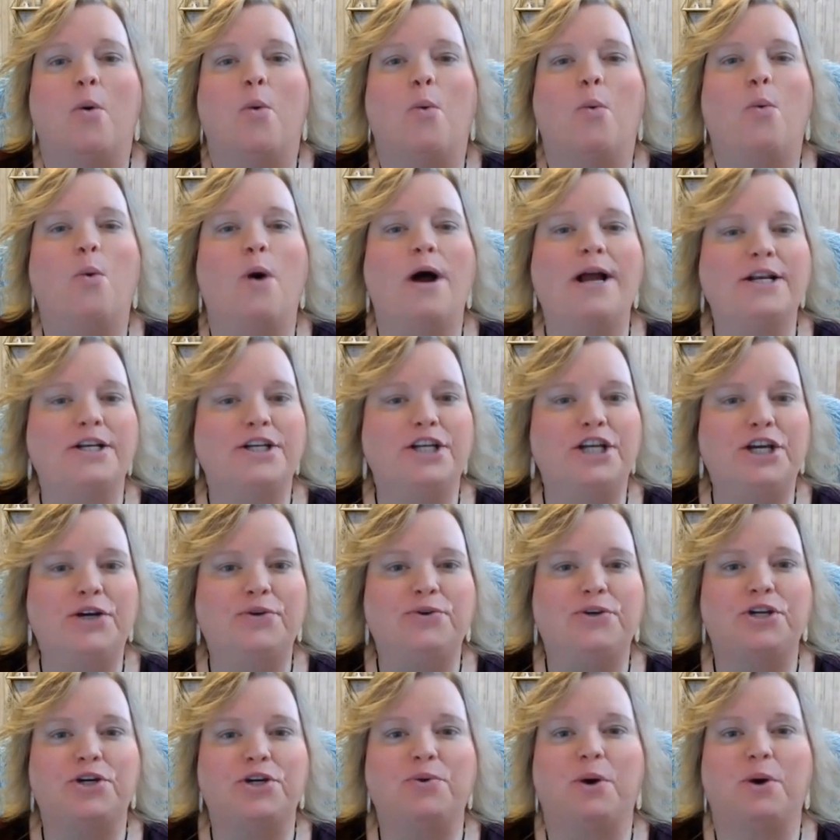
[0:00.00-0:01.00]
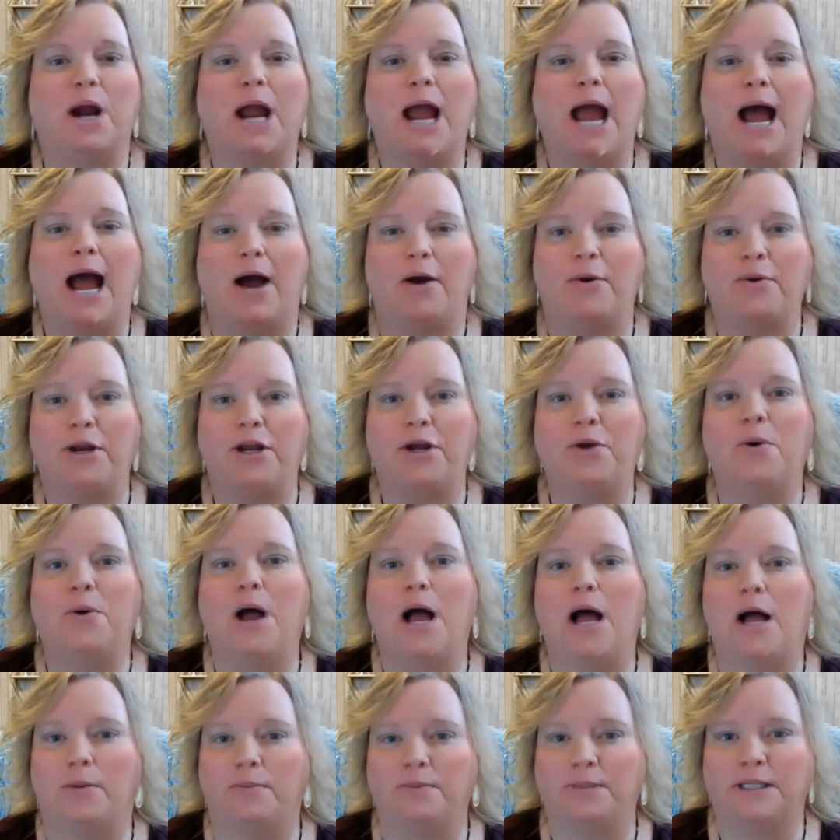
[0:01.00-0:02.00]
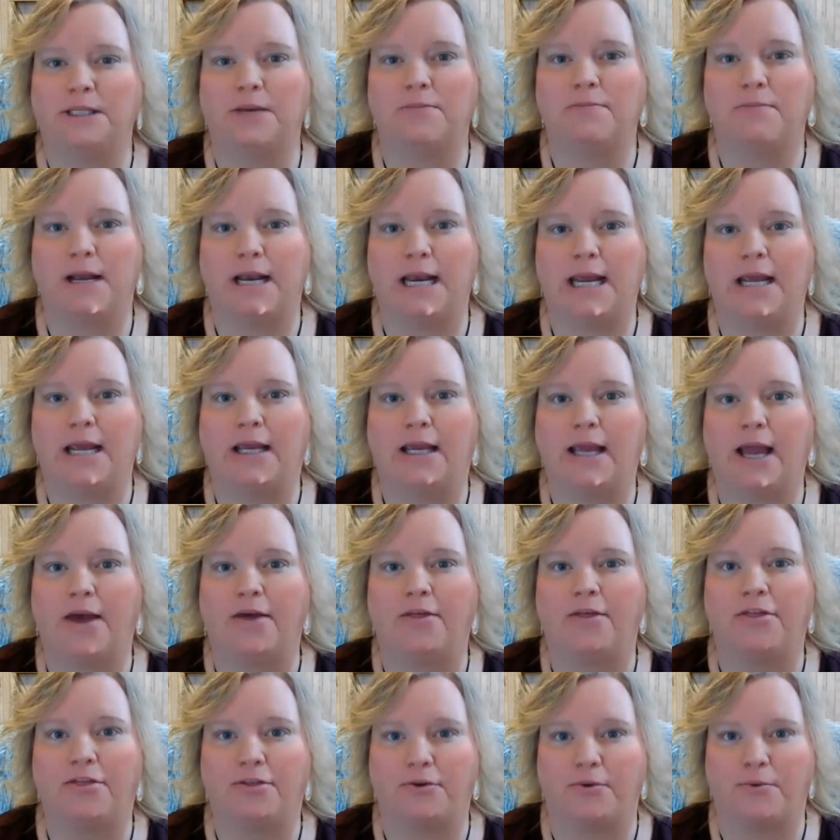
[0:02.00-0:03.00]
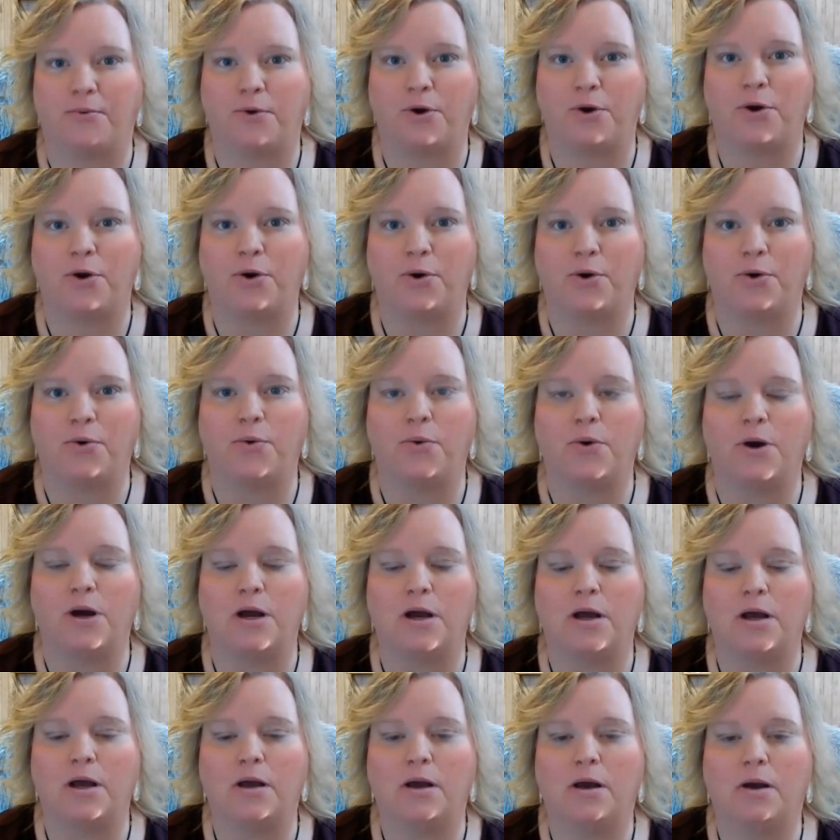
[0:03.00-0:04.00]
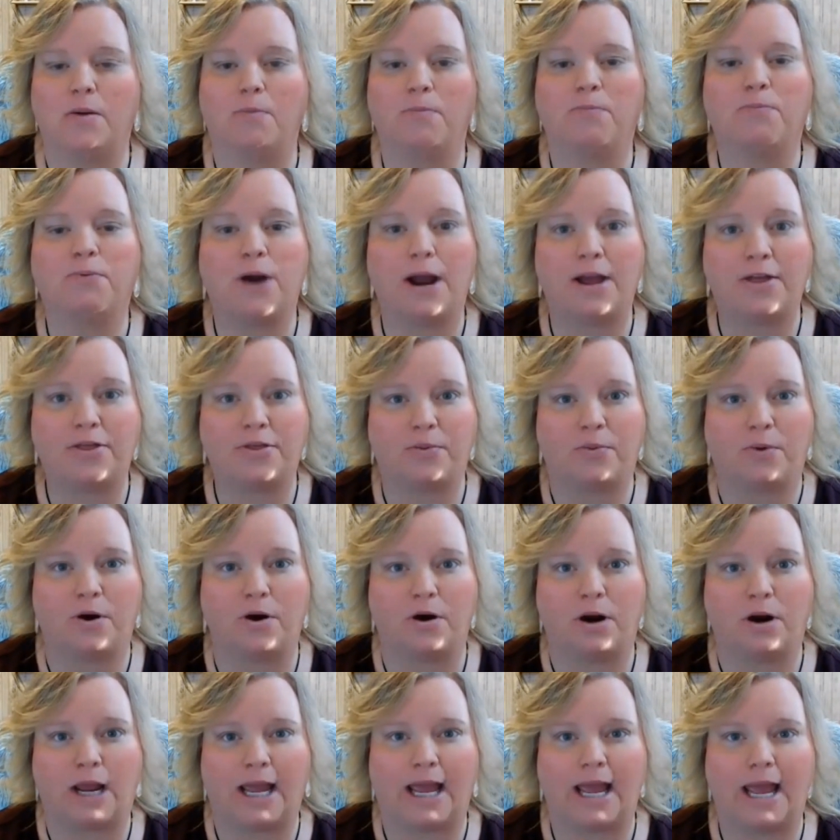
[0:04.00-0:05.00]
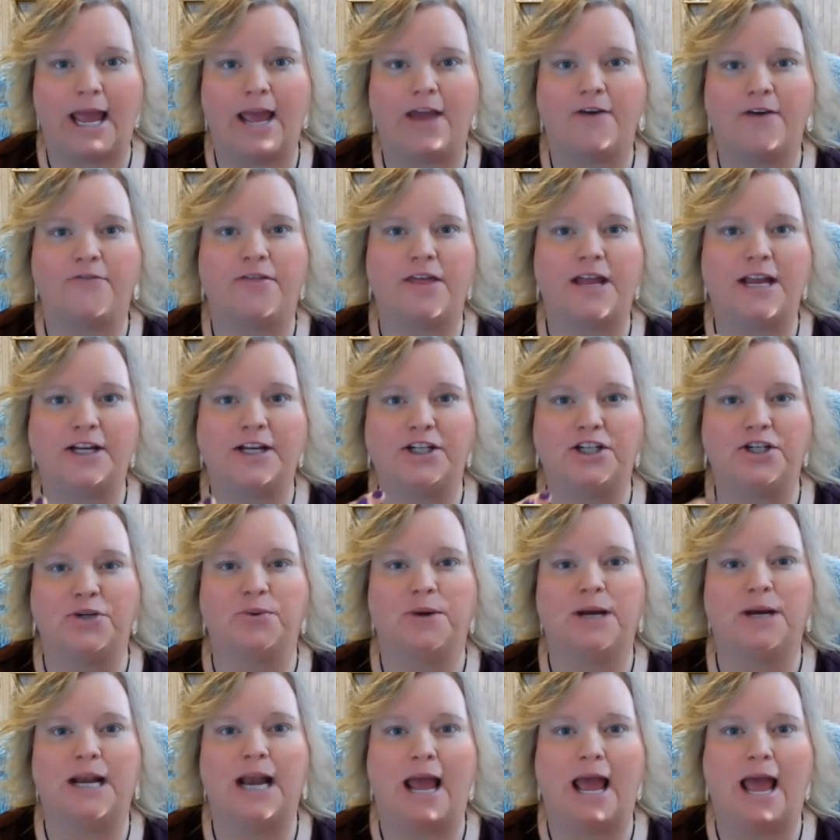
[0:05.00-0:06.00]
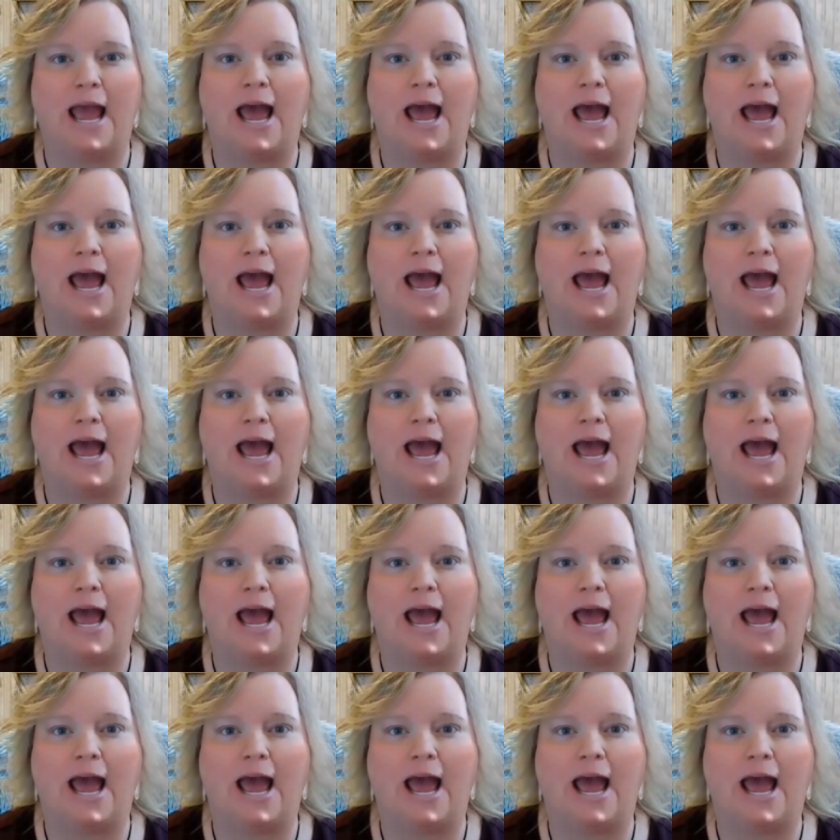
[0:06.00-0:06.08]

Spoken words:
What do you do or how do you help somebody get through breath work if they do it?